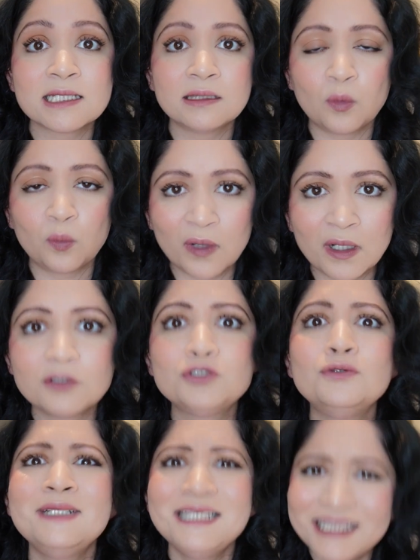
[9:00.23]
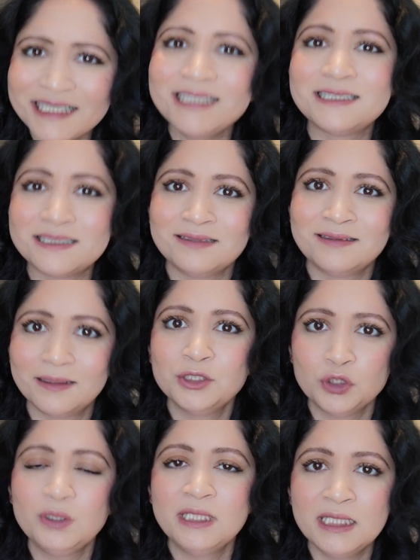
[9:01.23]
in the world, you need
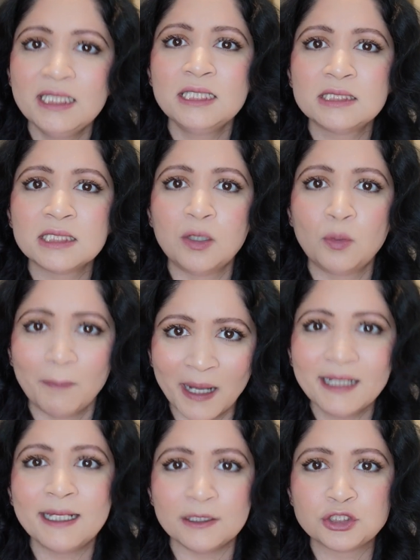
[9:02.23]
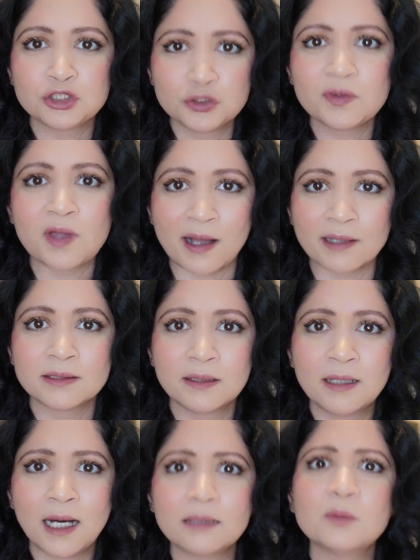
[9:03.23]
money to do that.
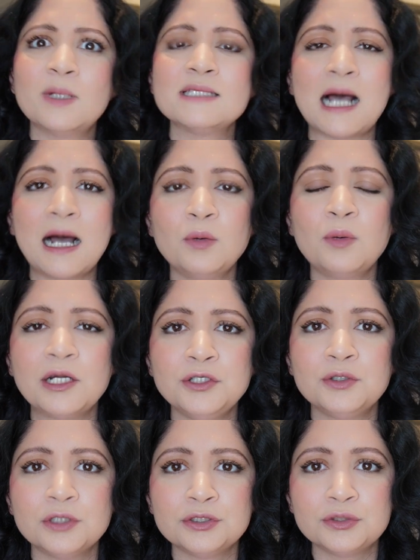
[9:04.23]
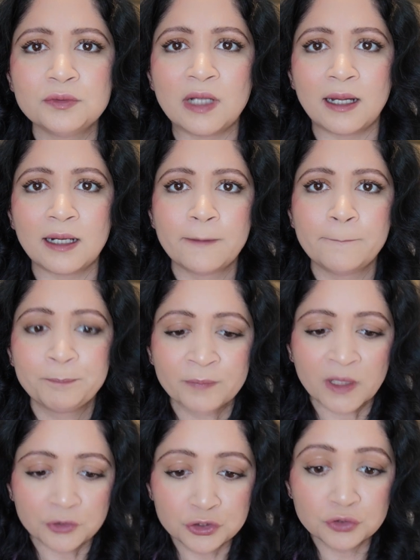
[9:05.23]
Otherwise, how are you going to do that?
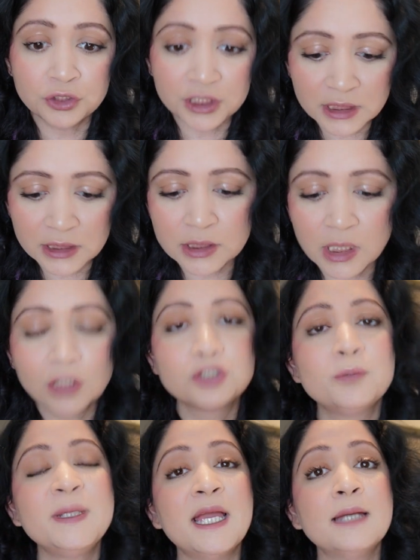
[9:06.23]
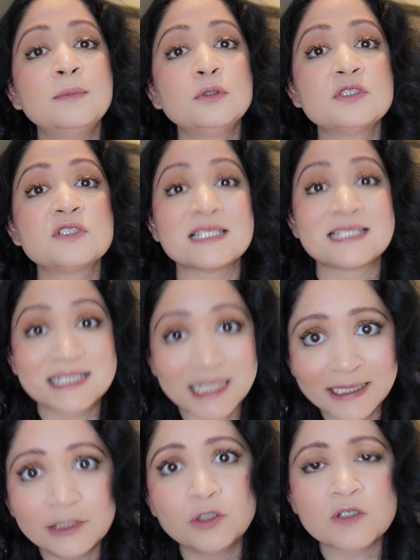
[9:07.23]
You need to be able to
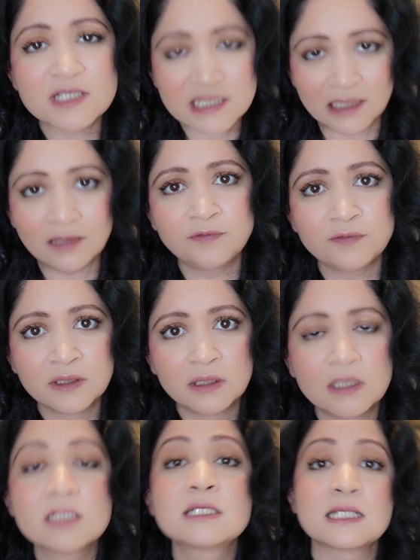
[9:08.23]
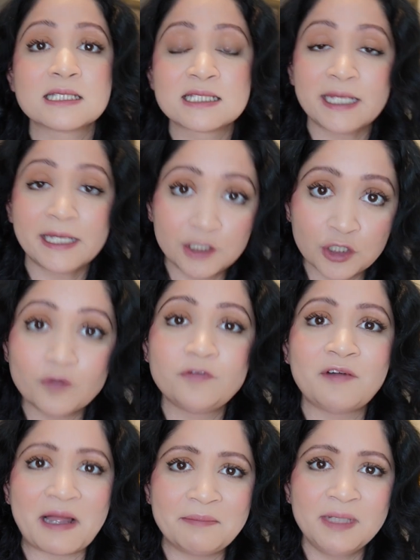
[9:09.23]
sustain yourself, sustain your
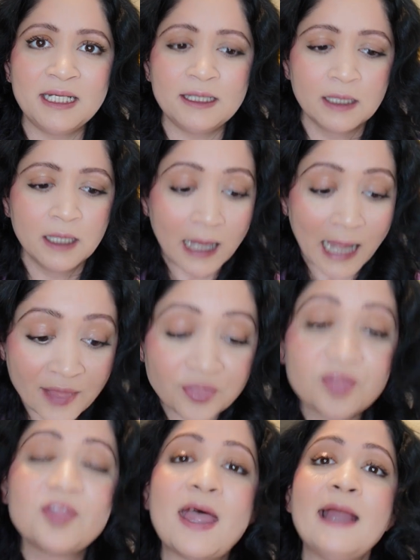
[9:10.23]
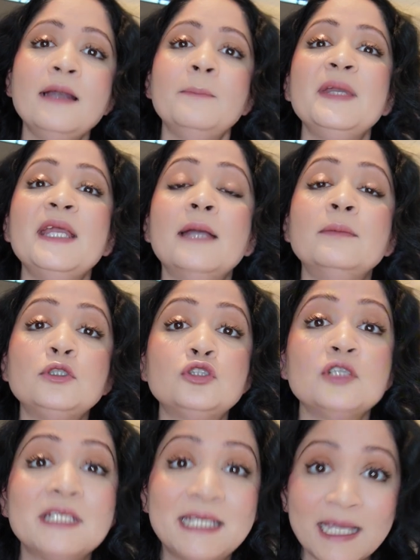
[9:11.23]
family, and then be able to
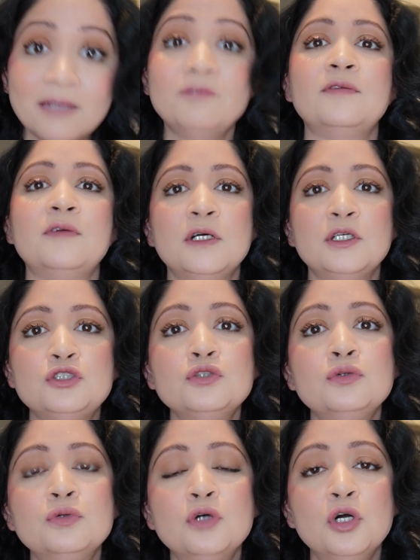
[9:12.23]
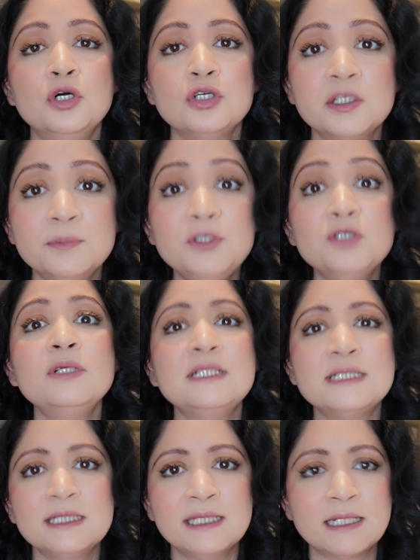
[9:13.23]
give to
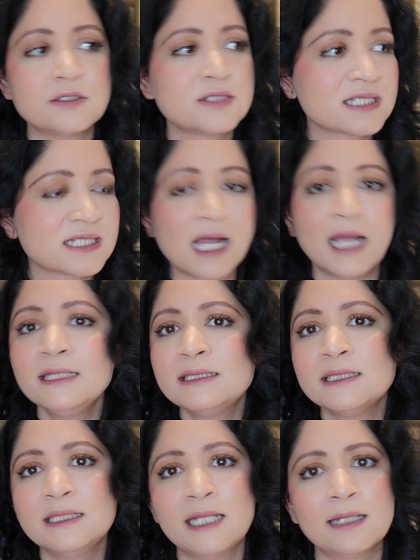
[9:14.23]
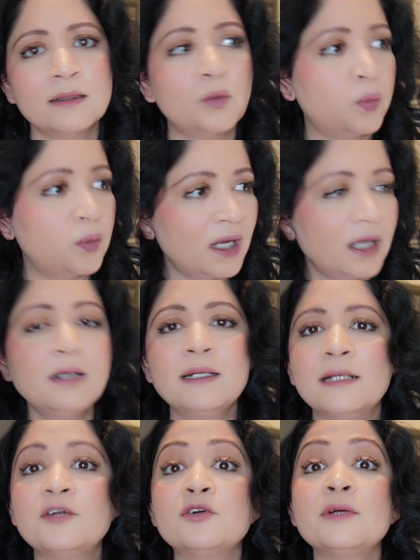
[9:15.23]
community and society and the world
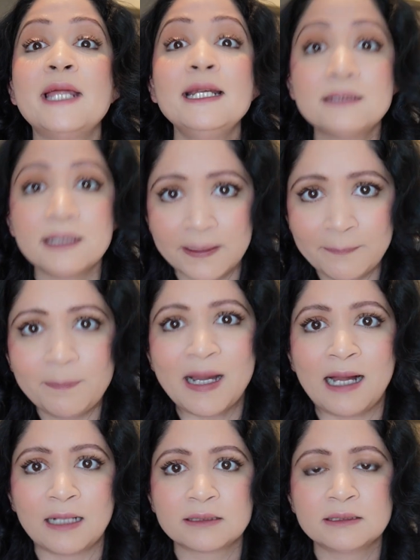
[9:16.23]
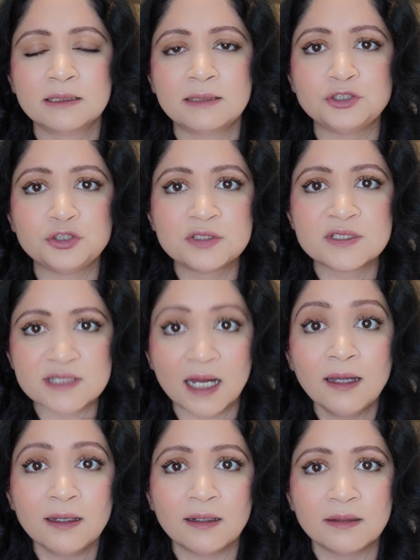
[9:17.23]
and create the impact that you
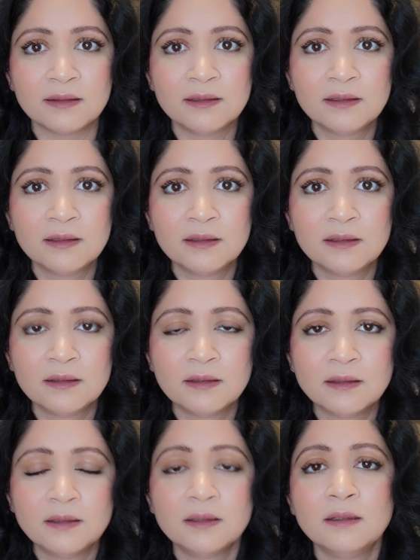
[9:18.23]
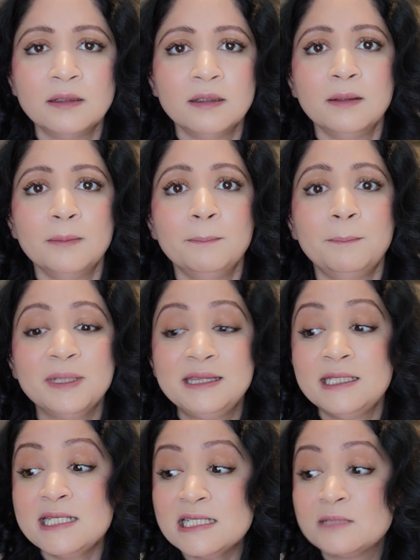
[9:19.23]
desire. But
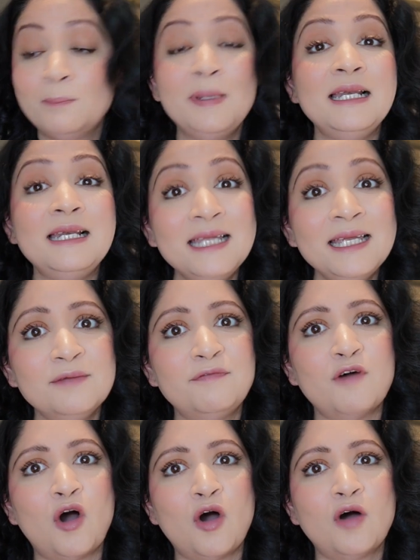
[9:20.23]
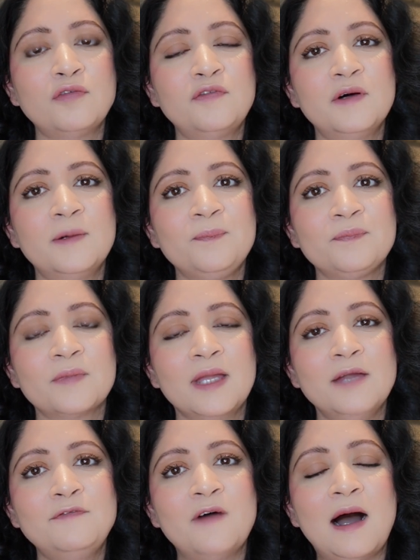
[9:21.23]
these belief of,
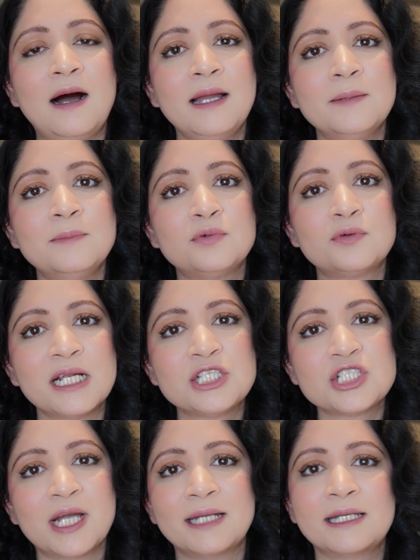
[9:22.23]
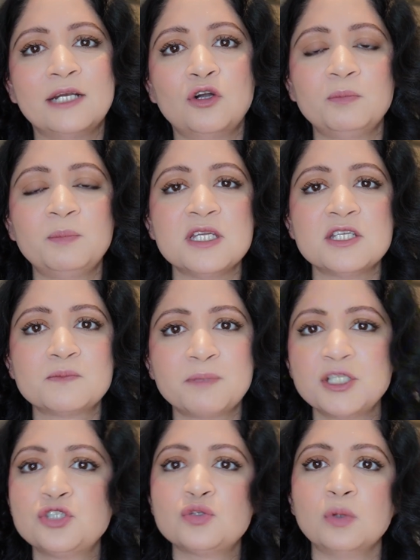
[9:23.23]
if I am rich, I cannot be
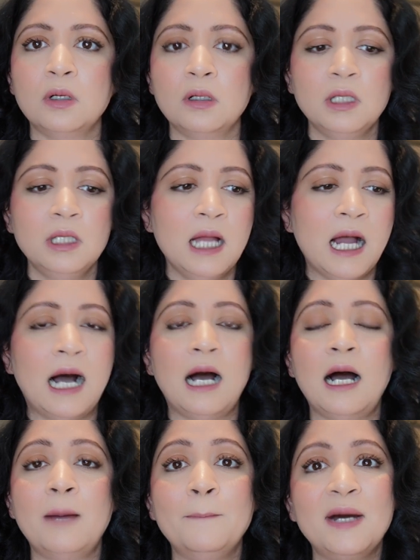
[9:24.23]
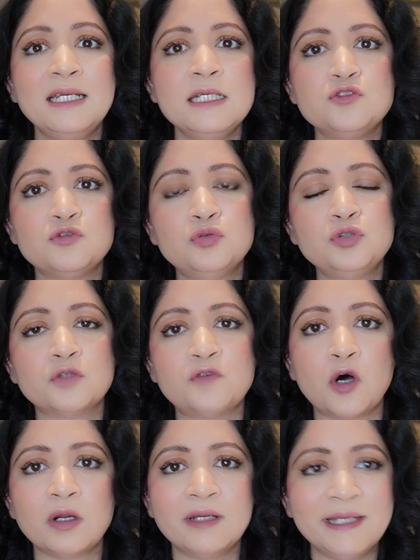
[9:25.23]
spiritual, money is root of
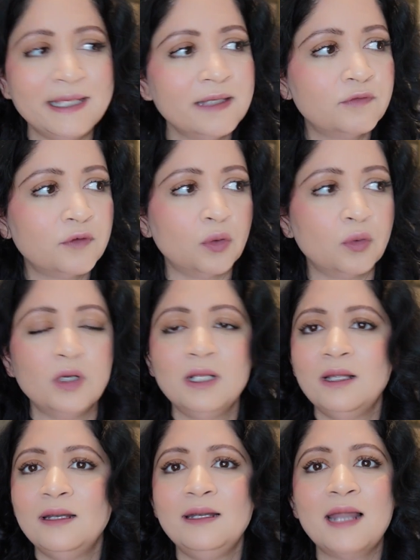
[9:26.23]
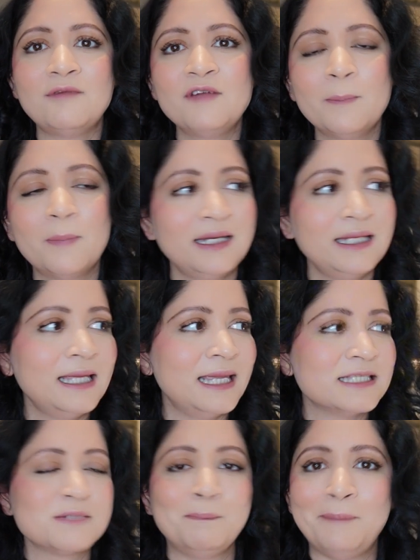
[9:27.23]
all evil, loving money
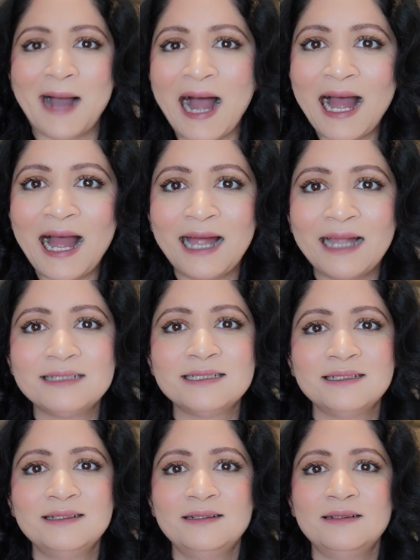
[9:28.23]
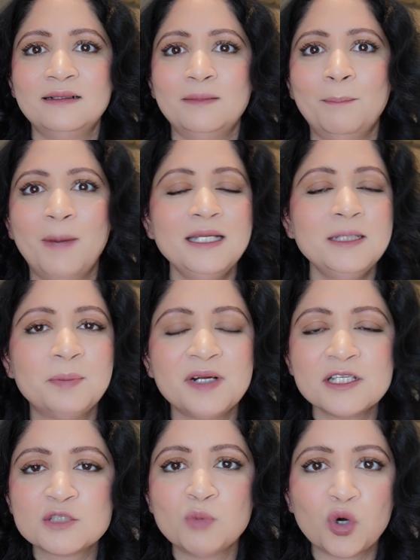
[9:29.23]
is bad, money
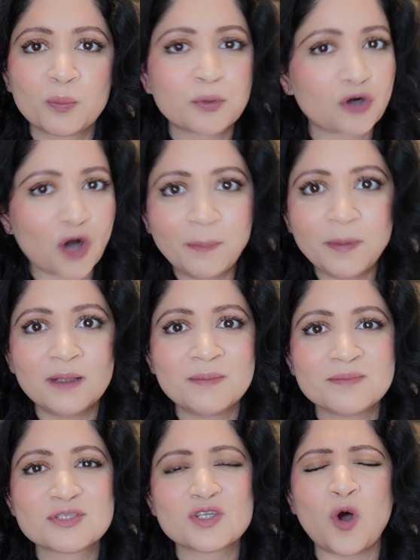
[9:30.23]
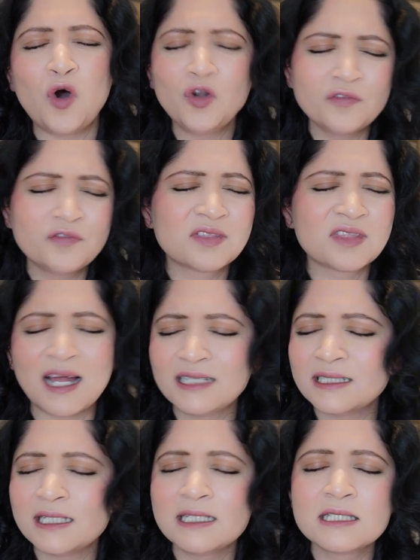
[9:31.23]
brings more problems, all of
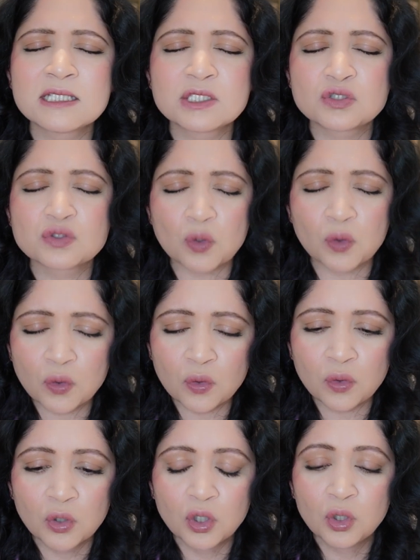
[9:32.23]
that is so